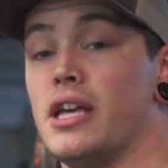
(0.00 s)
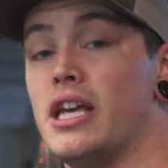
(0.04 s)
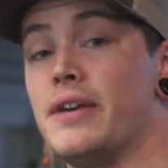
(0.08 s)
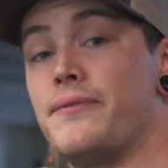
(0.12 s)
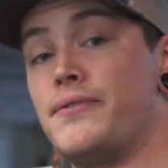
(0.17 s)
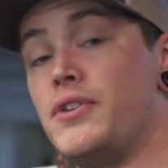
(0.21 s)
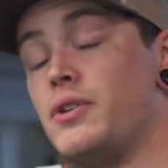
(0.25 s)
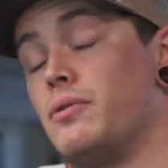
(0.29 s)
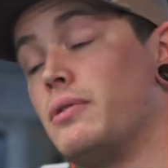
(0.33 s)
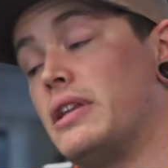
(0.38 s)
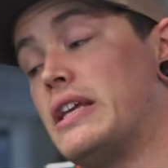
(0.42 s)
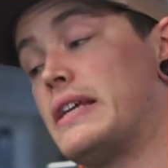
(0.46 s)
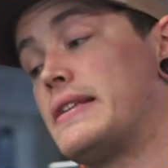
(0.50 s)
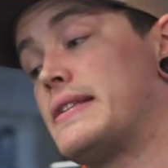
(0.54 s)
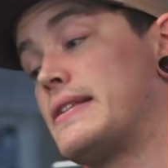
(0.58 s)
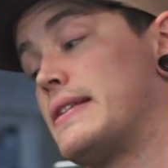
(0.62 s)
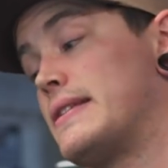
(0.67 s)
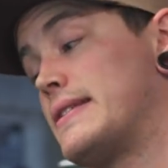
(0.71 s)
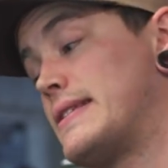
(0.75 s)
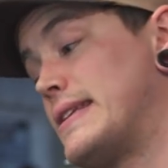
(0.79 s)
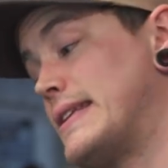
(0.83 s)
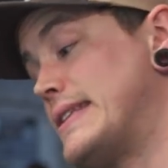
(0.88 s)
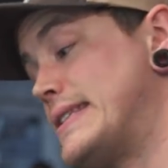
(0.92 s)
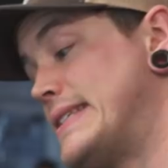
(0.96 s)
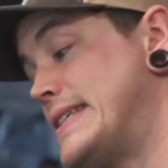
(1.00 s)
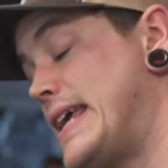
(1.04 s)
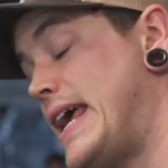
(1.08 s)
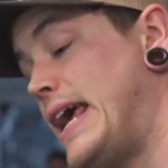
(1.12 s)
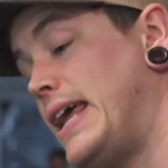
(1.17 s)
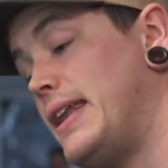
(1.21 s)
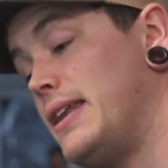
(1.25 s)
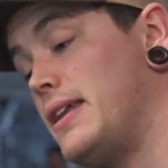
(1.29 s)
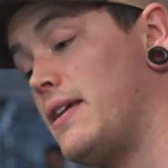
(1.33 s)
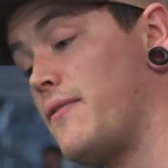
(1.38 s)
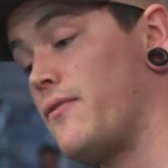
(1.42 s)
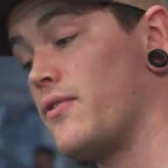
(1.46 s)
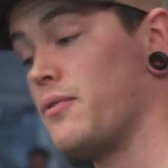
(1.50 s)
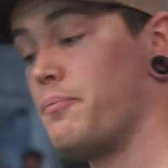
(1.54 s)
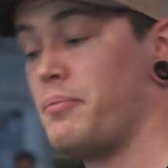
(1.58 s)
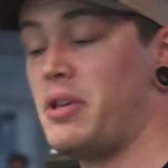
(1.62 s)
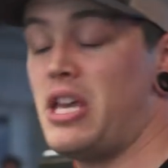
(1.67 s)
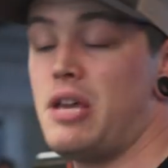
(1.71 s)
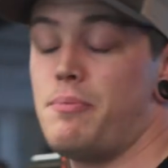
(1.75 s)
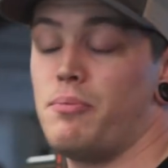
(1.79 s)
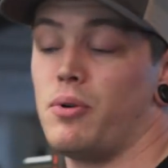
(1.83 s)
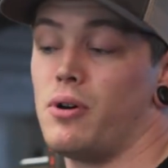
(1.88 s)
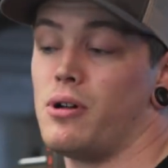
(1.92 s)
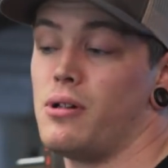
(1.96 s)
If you listen to 10 different
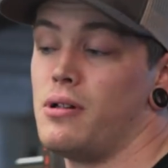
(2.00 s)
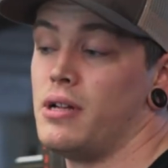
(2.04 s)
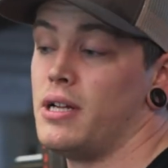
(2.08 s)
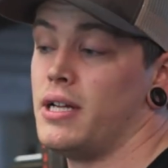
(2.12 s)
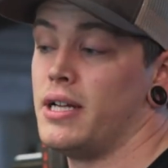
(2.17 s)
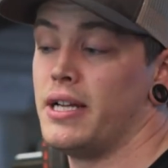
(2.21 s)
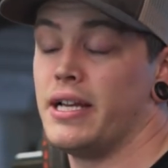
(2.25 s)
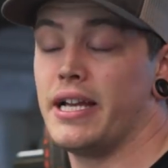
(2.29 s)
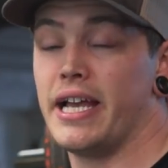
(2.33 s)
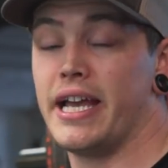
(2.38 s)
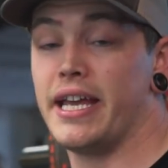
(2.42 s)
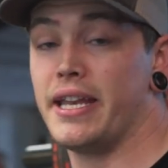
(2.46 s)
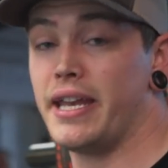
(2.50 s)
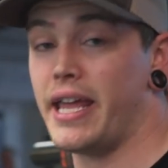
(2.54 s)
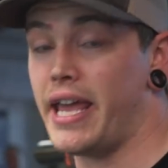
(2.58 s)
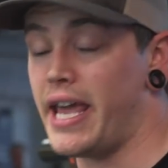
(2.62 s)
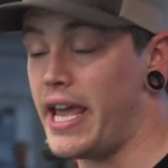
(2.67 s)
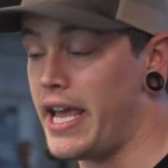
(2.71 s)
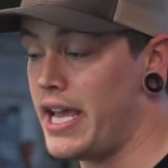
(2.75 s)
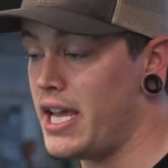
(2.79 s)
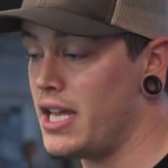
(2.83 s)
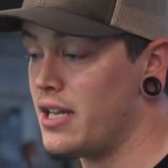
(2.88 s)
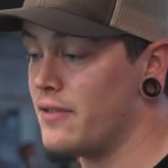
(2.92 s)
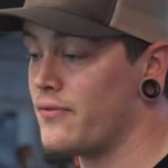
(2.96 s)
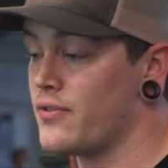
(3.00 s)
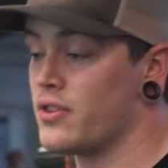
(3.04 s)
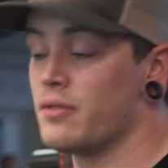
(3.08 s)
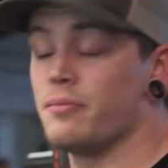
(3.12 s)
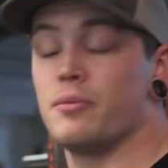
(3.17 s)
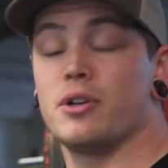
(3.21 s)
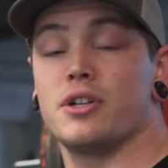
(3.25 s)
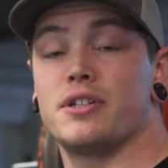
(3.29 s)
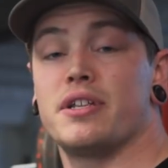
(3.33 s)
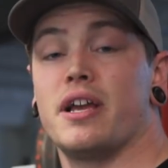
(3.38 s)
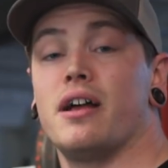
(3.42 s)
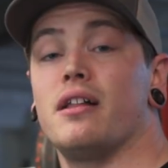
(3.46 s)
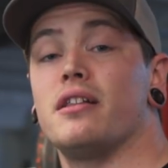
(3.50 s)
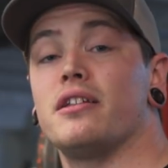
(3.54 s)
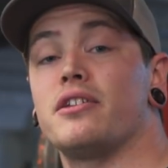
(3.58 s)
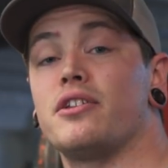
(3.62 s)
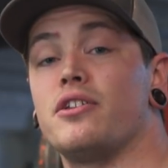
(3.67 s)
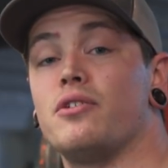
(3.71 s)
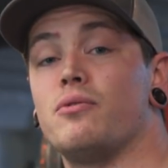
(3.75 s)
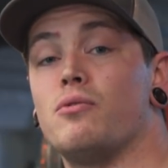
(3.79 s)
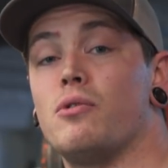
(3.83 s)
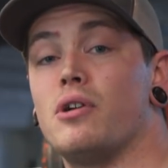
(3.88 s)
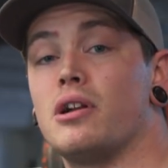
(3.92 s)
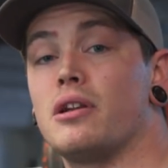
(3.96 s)
people and eight of them are
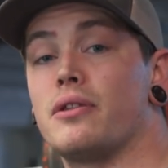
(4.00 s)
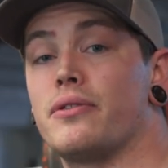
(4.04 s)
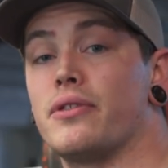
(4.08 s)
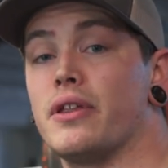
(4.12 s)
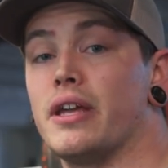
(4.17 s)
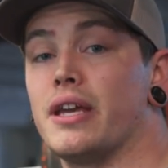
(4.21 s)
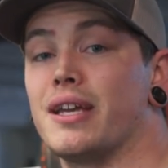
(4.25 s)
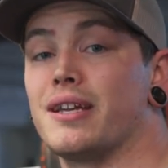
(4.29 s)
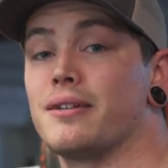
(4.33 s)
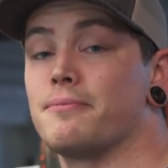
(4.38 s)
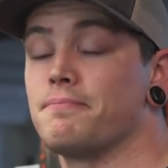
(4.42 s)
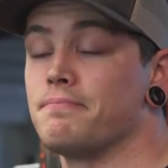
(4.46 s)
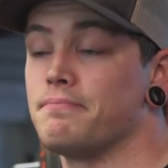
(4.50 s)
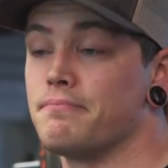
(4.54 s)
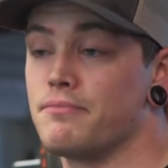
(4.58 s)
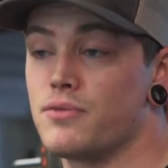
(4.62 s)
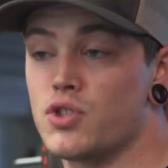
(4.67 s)
telling you one thing,